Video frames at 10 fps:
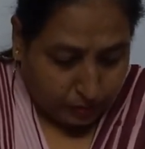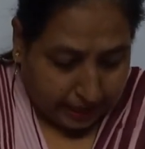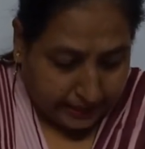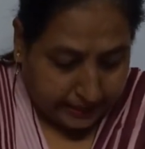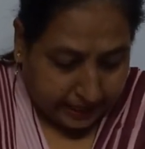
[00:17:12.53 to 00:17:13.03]

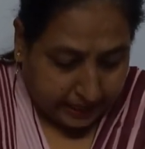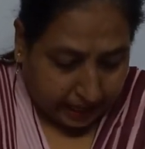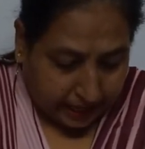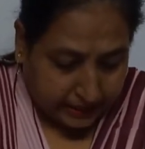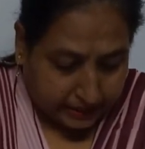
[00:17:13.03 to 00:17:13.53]
and take
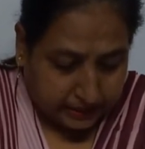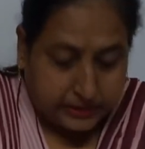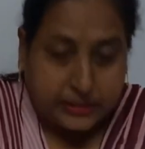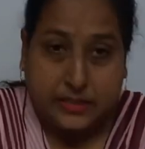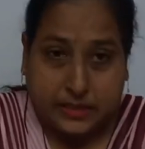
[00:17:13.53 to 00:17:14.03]
our
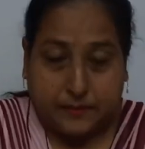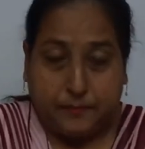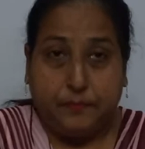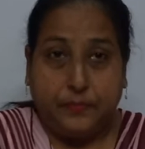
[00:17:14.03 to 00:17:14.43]
earth, sir.